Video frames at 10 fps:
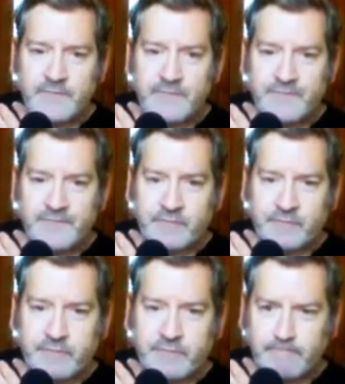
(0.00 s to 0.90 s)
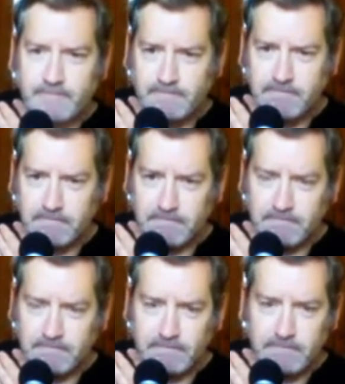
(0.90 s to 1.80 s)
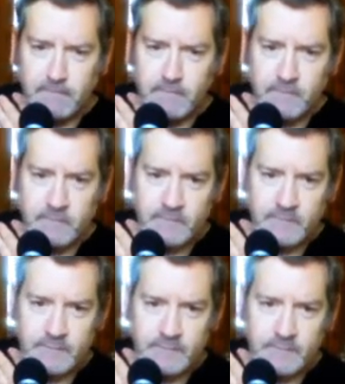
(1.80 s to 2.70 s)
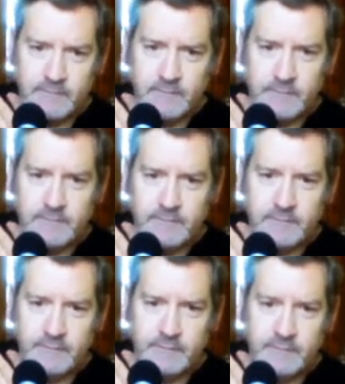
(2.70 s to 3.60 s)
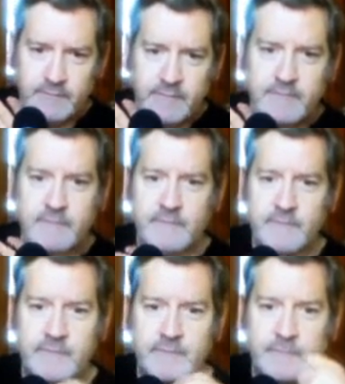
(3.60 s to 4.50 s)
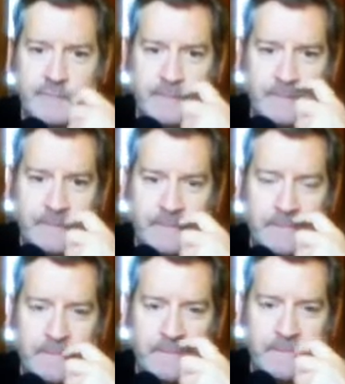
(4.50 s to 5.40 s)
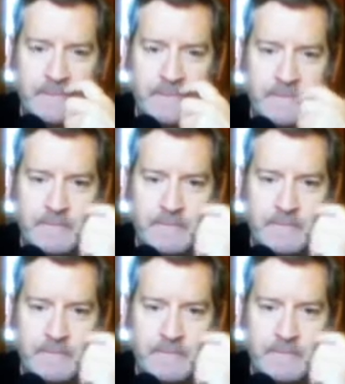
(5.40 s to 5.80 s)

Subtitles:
[no speech]